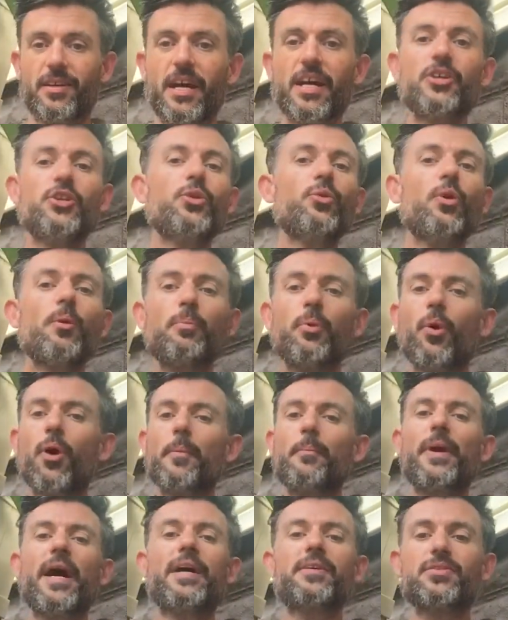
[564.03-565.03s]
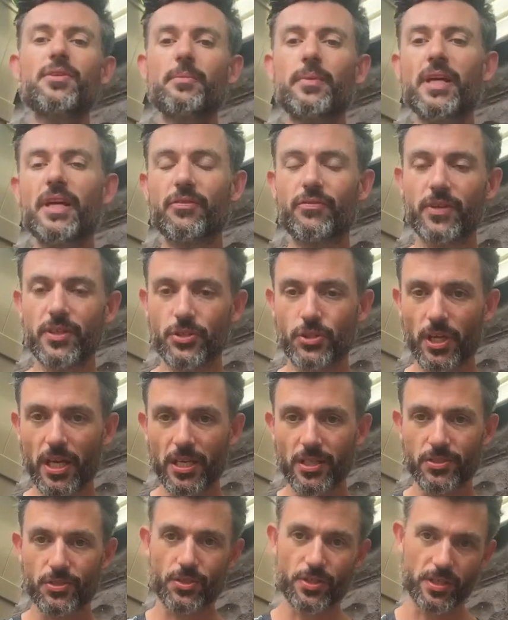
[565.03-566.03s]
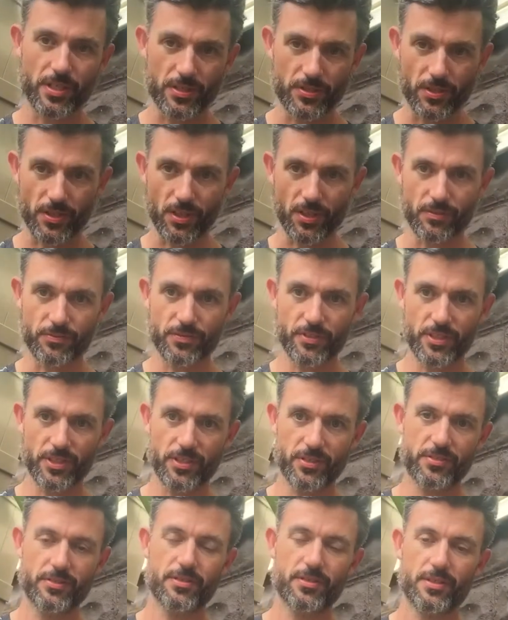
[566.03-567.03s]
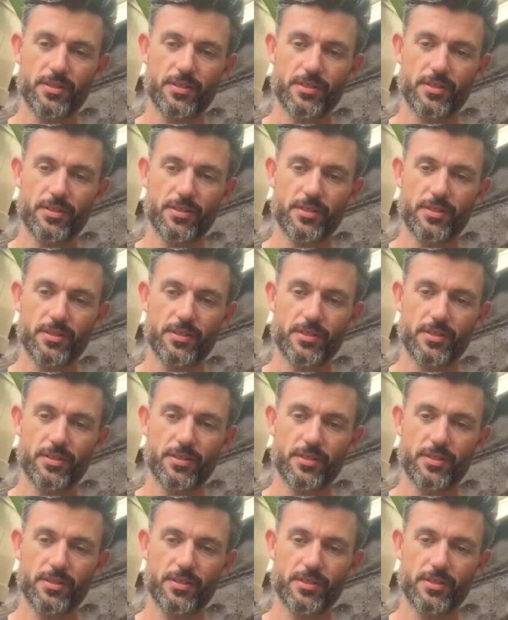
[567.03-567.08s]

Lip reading: And you report back to me if it changed things at all for you.